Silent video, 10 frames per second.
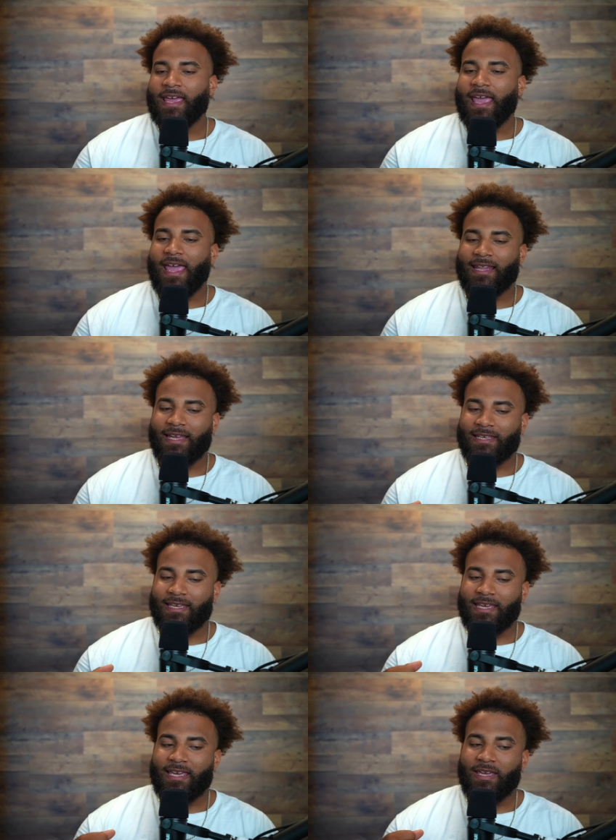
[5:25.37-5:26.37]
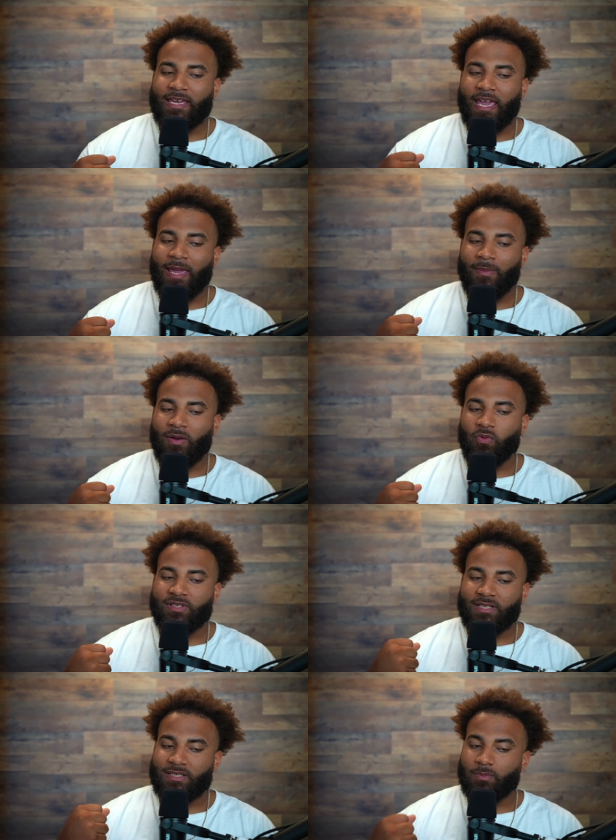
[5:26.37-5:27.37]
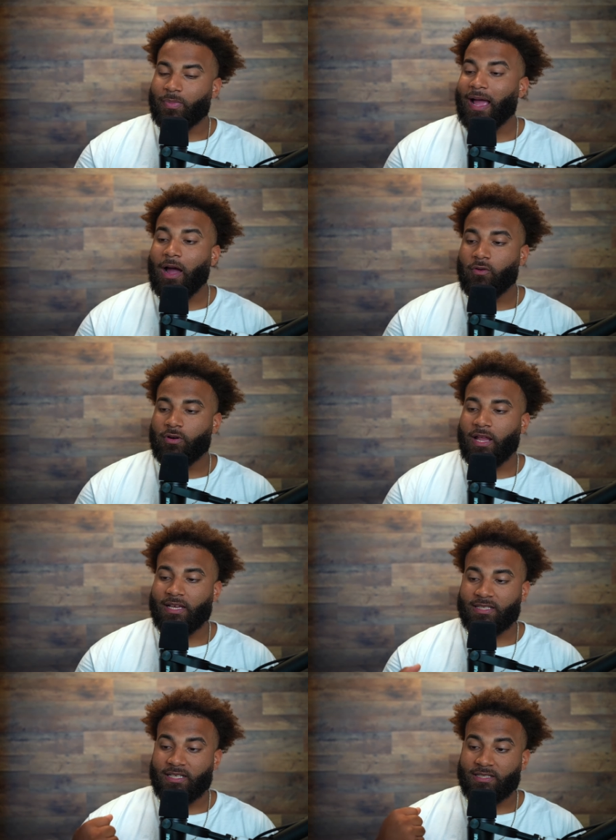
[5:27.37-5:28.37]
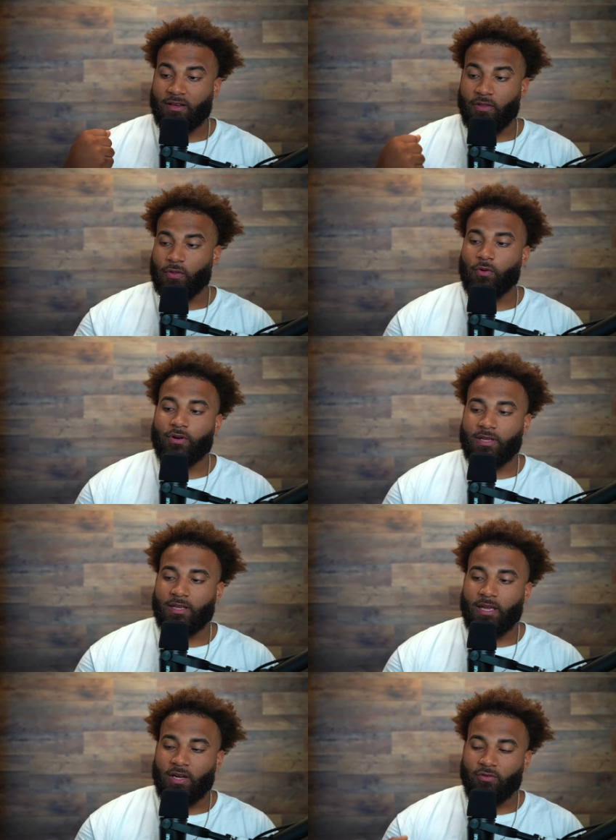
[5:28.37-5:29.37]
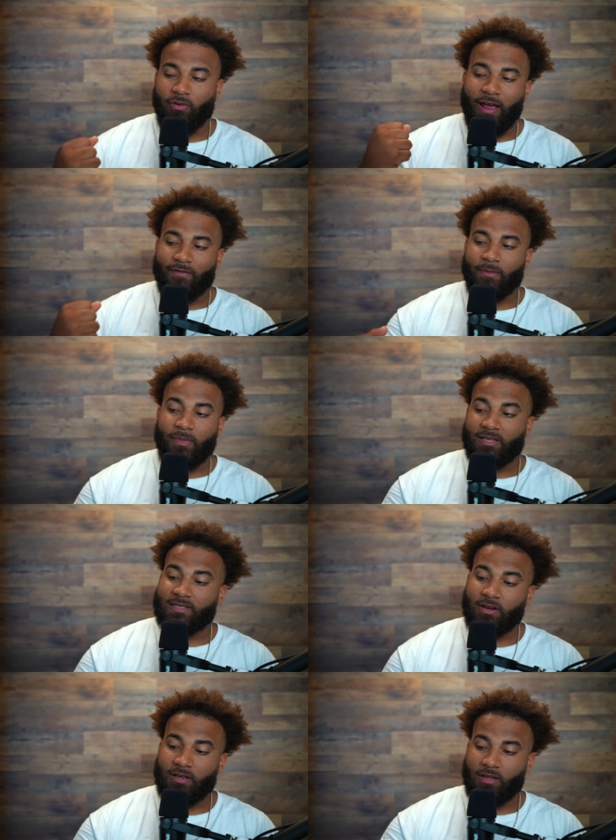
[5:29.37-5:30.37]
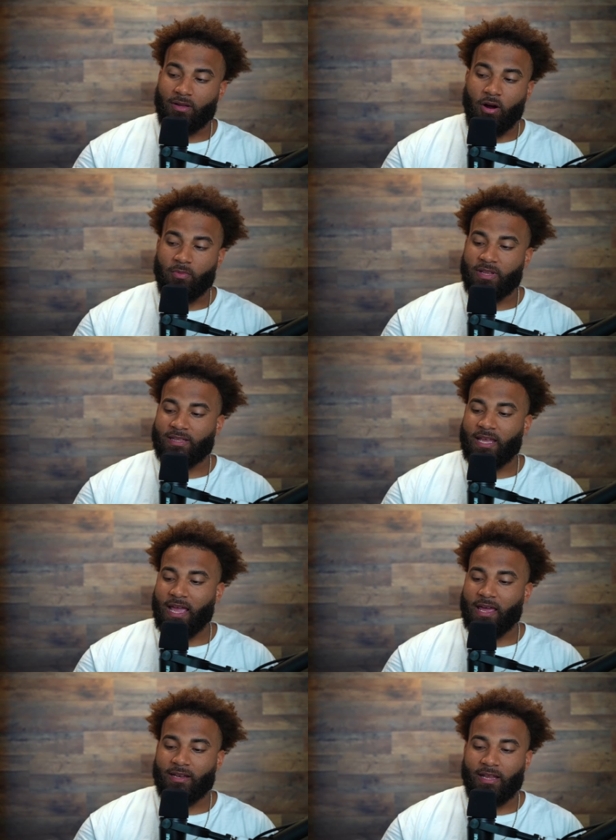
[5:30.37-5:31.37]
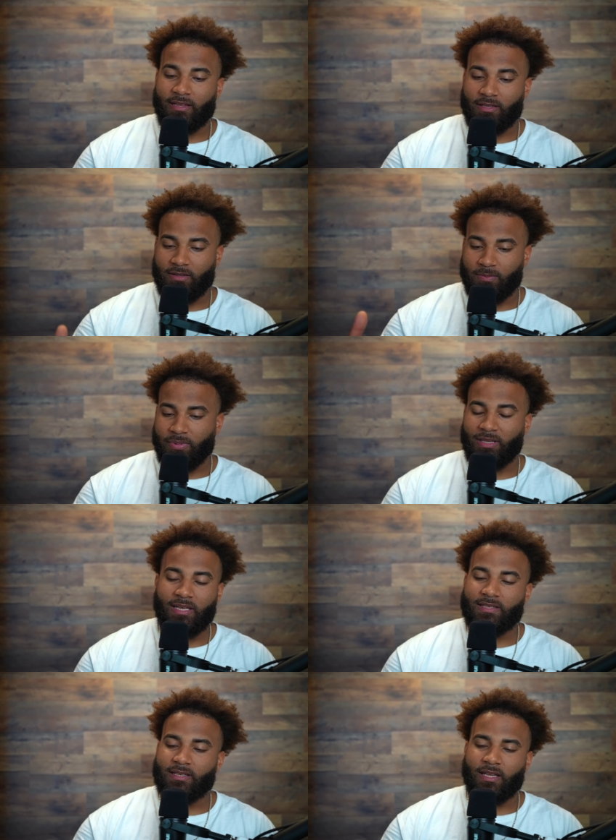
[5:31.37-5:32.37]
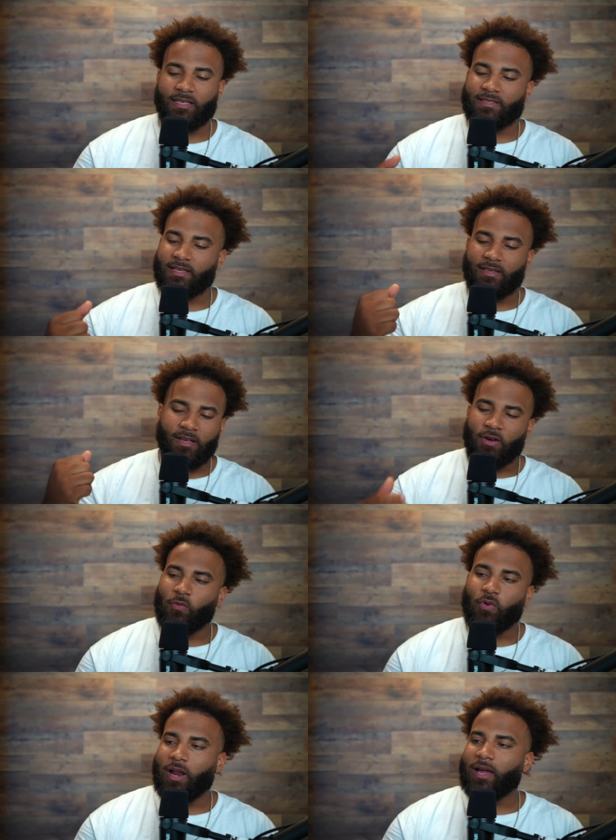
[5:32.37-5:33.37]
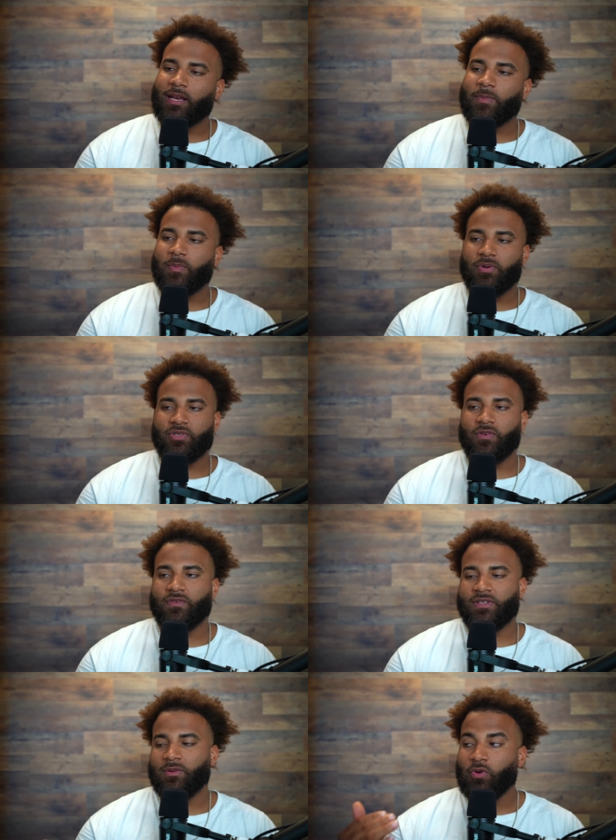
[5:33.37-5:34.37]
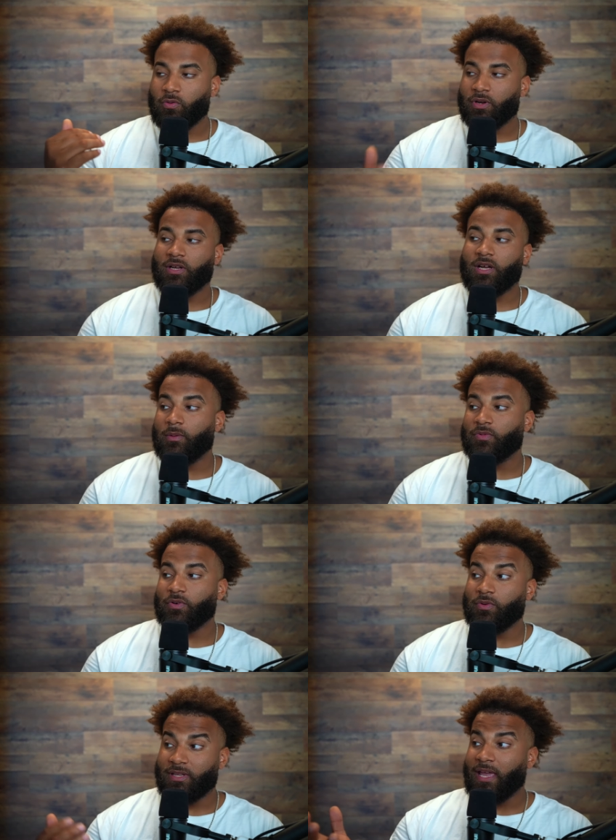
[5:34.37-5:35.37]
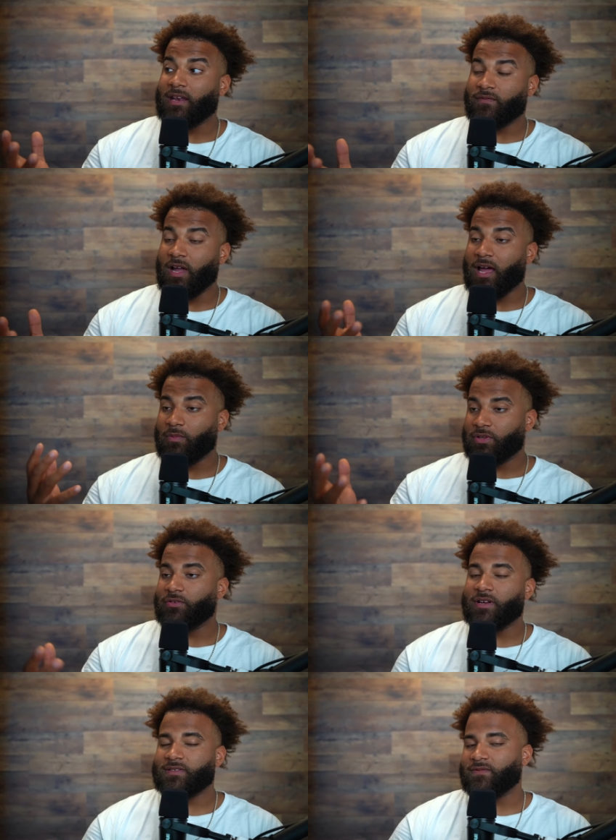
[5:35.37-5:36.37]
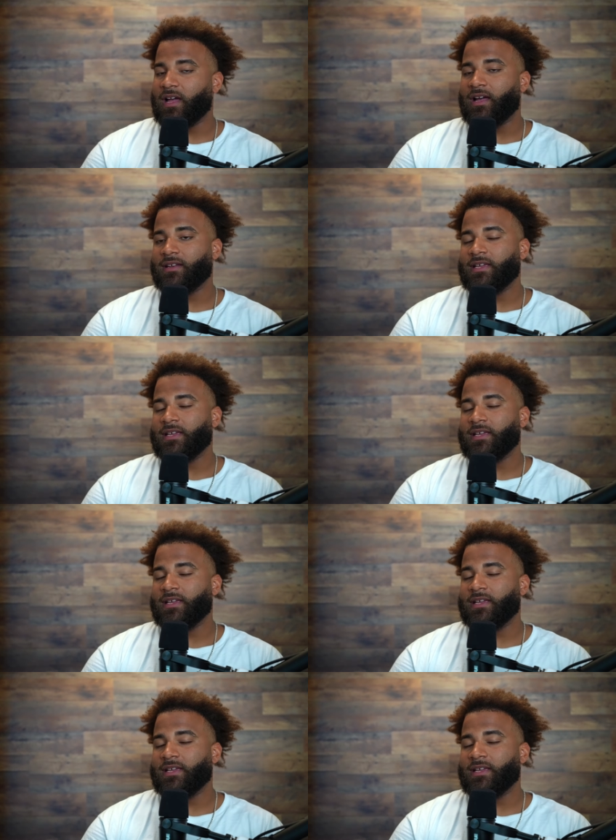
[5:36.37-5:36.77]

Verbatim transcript: and like he came in with such a power, like such an authority, grabbed the military and the army that they had, and like the police, and like said, we're not going to be pushovers anymore. We're going to come through with the hand of God, with the grace of God,